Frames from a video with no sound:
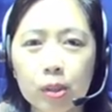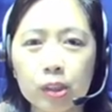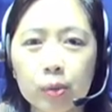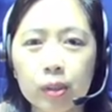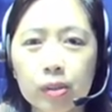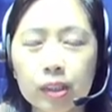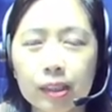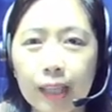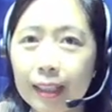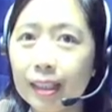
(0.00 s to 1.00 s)
so we don't say
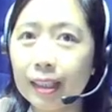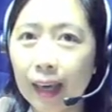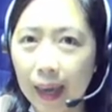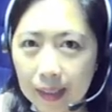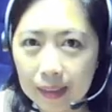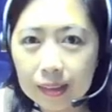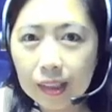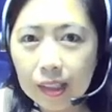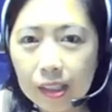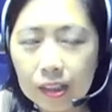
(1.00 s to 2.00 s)
taken cared.
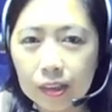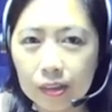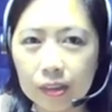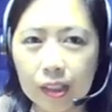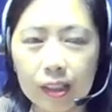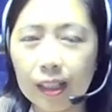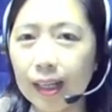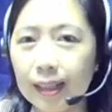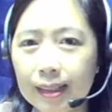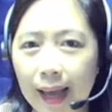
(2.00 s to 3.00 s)
So nothing
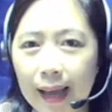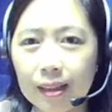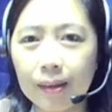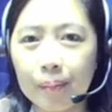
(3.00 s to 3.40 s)
like that.